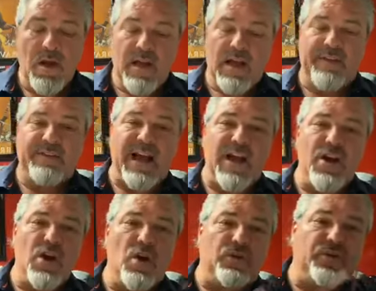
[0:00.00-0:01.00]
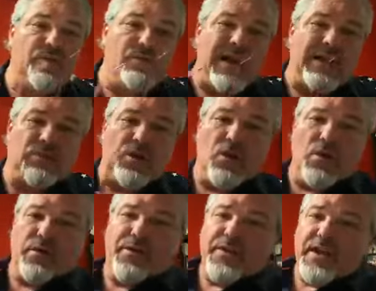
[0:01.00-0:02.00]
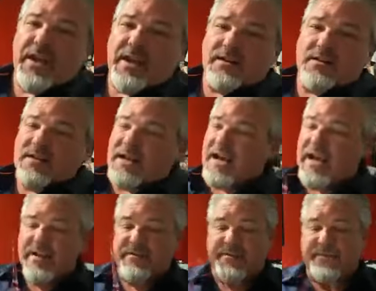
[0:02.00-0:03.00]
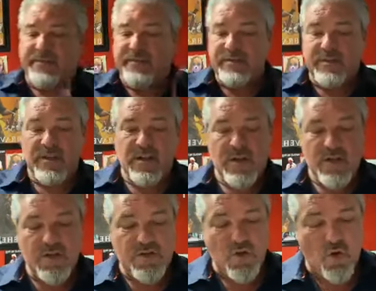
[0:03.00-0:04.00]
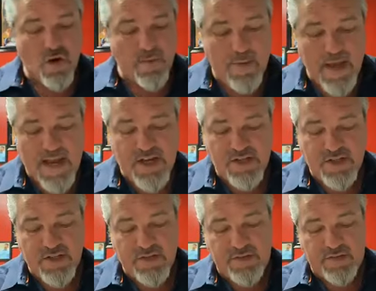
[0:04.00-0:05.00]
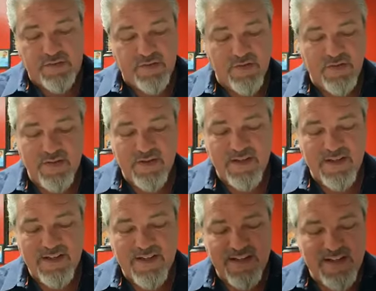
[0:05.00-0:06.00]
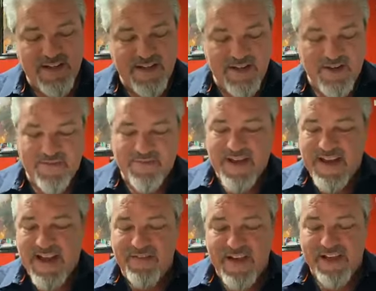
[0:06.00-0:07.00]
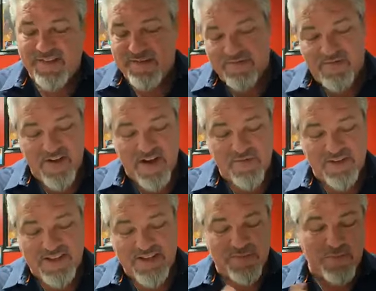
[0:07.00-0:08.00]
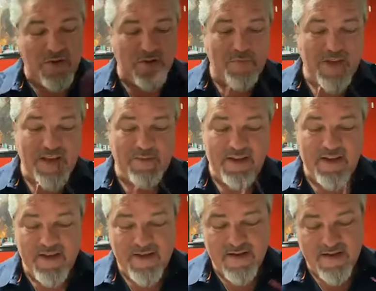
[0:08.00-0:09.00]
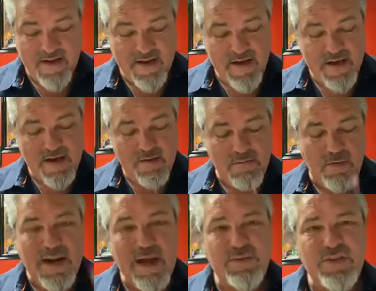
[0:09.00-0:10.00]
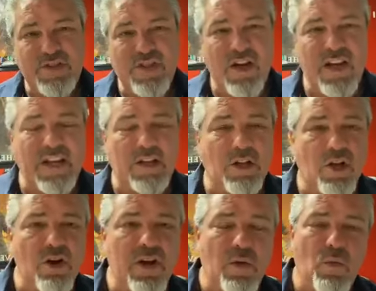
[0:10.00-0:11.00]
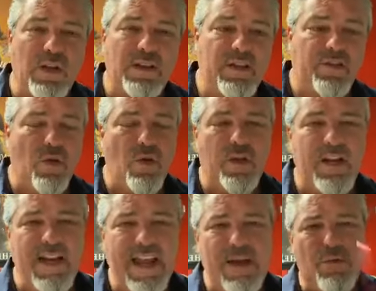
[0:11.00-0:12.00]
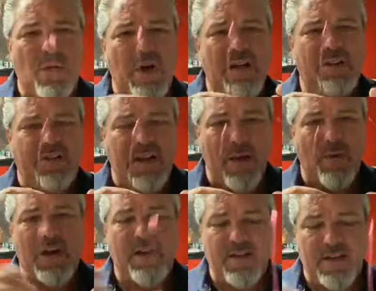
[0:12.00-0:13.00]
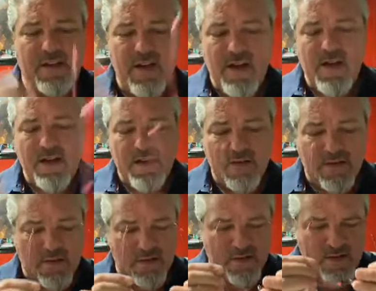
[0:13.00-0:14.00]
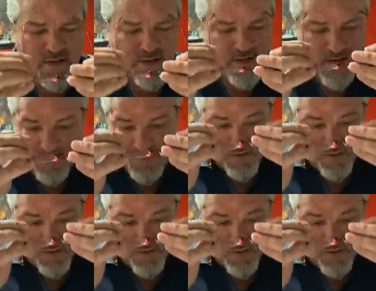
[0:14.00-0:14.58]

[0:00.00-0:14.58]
I've got notes throughout the whole thing. I've torn pages. Man, I've had some fun with this book, baby. But when I was studying and learning what this whole innate was, and I wanted to just